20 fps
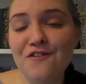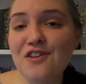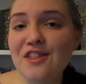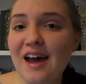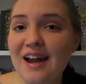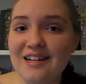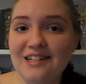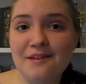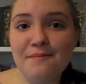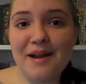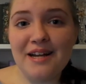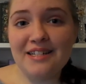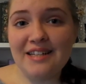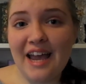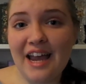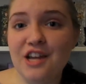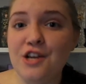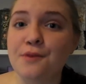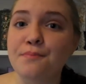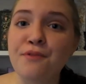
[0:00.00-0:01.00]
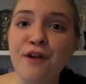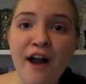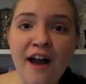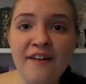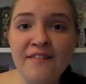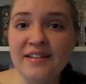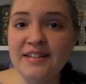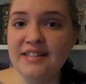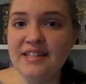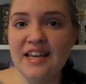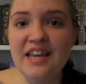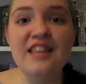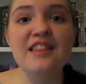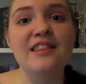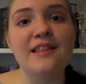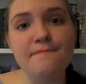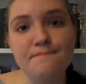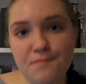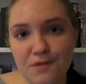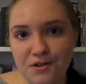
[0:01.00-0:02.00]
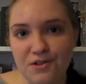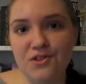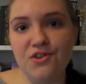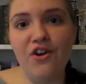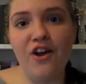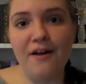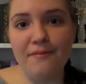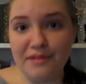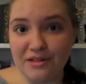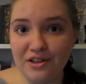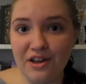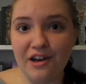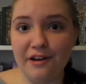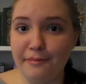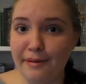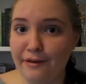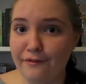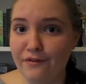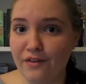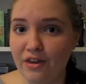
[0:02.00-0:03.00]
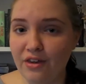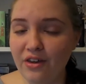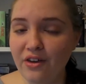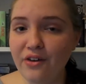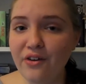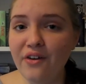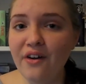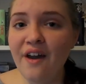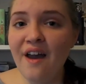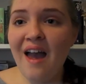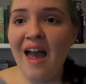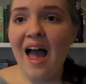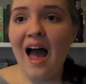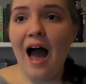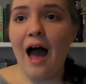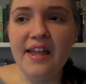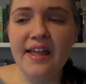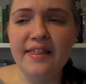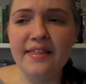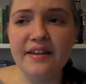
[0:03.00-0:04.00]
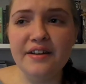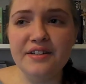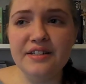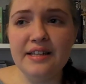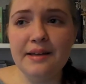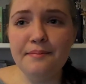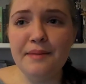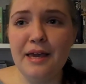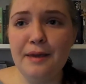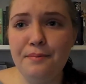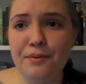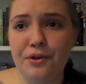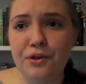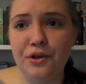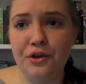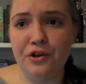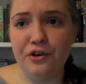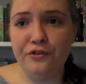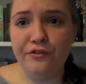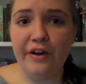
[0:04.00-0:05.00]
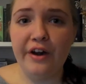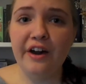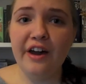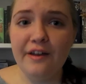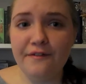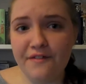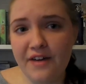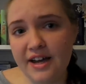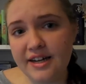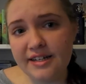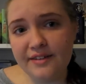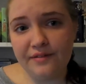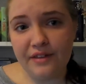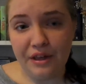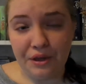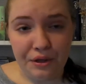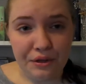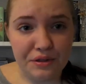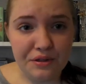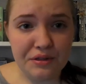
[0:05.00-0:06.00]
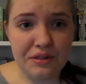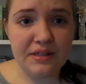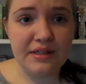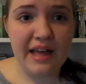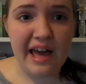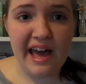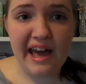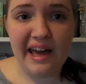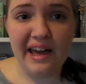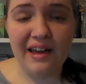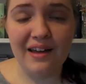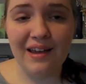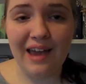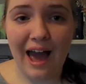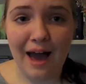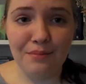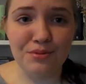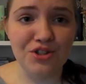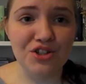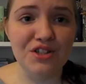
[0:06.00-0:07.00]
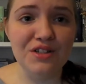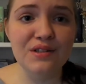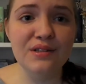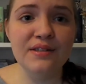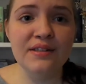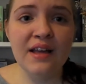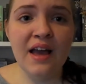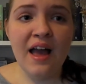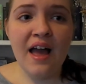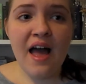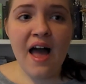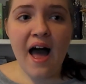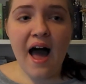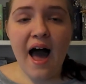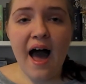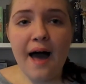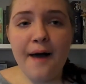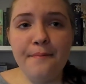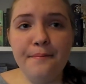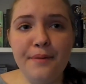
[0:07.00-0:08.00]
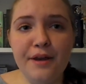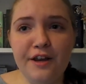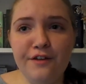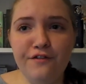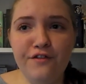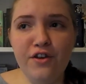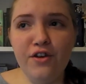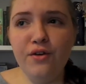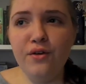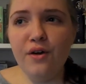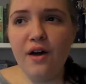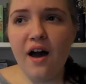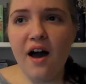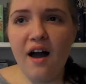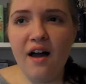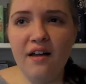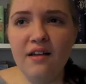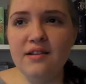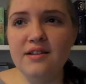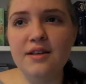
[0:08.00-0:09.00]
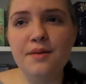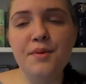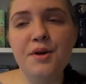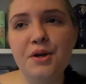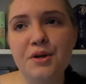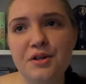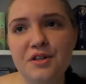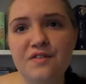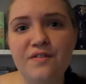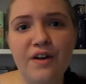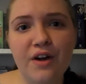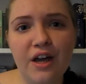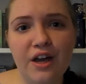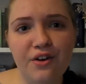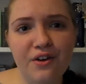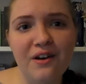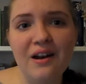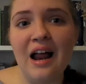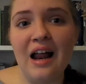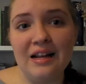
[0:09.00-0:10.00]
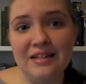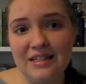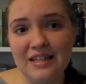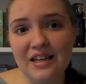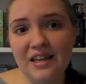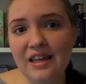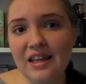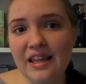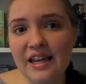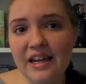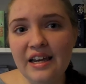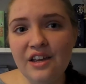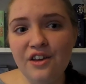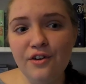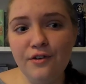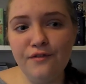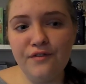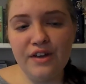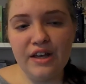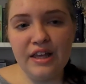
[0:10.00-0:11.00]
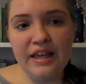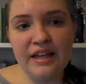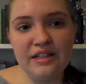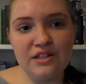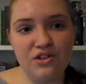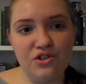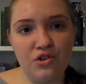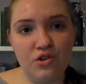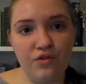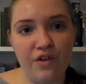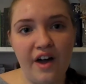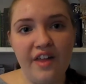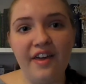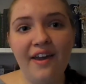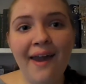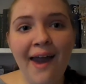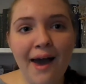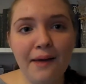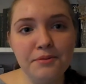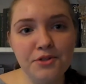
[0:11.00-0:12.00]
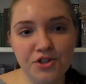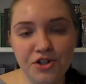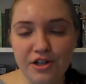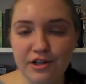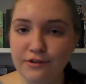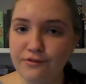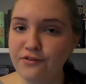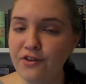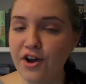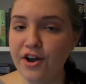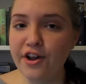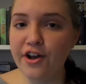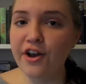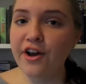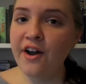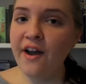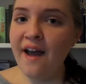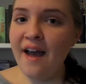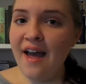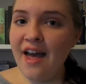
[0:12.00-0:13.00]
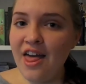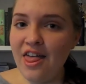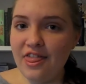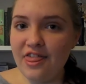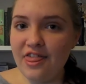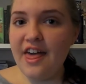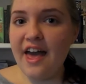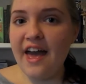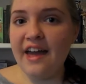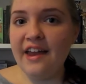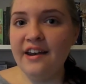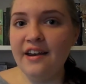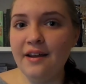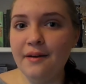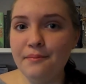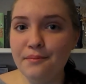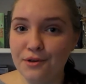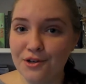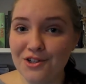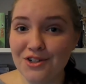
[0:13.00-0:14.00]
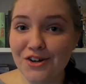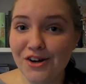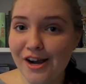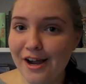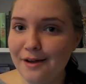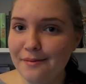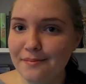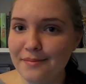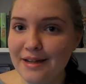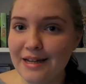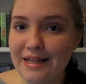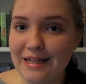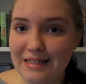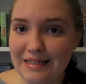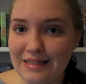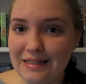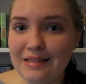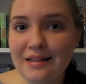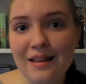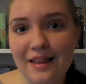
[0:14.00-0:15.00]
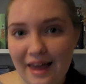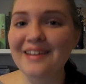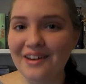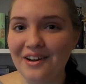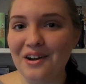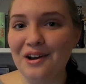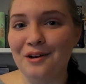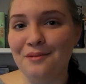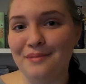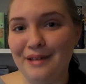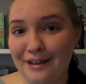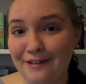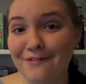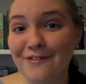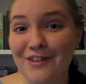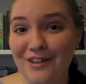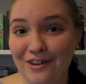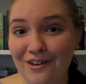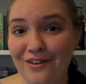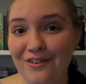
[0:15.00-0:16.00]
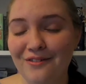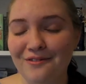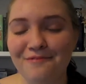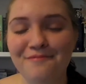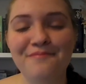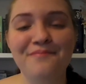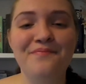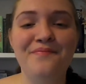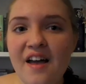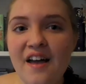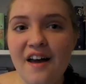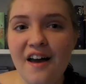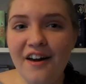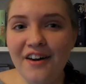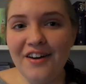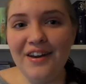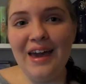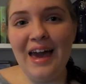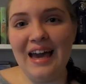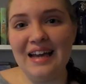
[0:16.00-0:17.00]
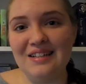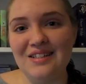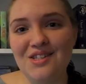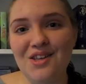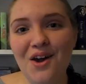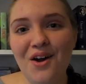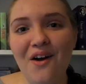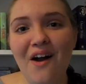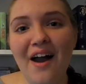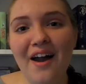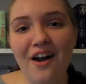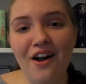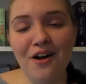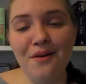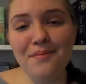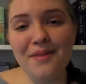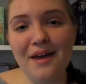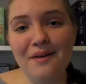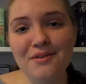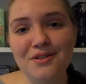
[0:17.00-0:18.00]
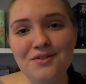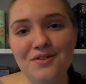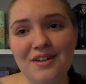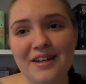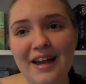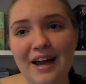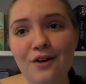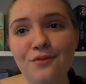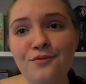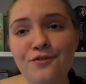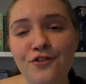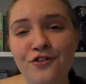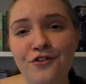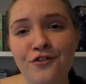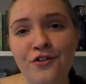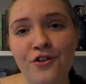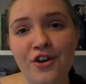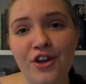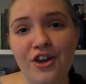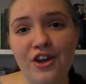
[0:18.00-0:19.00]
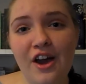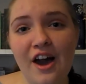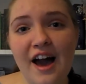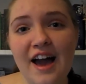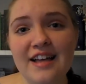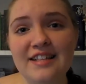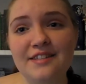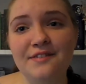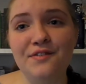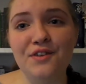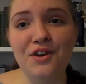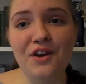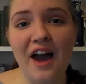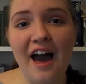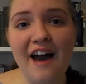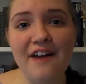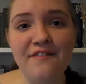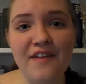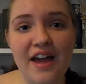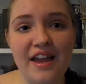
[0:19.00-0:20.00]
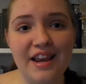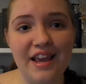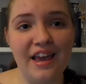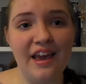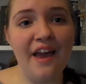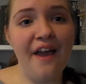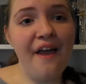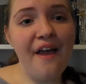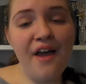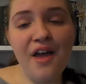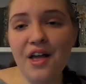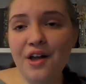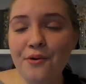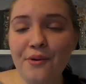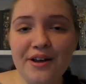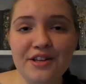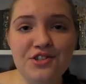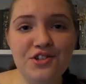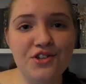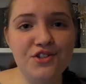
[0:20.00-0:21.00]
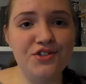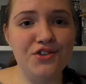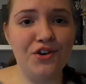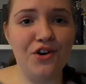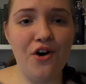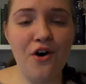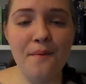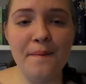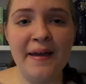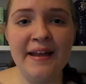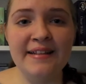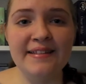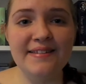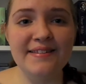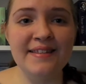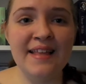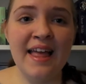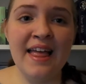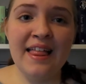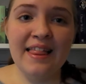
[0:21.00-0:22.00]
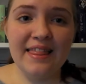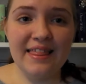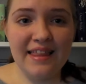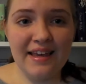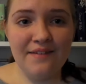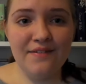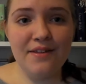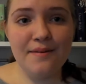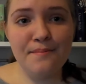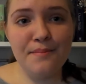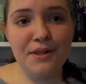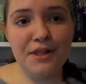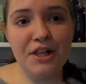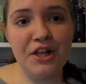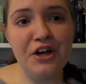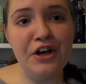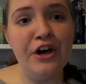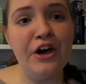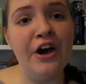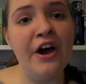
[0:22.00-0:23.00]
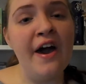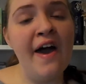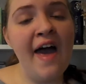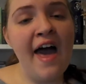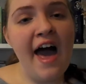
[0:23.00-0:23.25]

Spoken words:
If you like to maintain your privacy, then Bookstagram is going to be for you. There are some people who very effectively use their captions, but if you aren't someone who's very good at articulating your feelings and you'd rather capture it in a photo, then Bookstagram is going to be for you. Okay, so I hope that was really helpful for you guys. If you have any questions or comments, leave them below.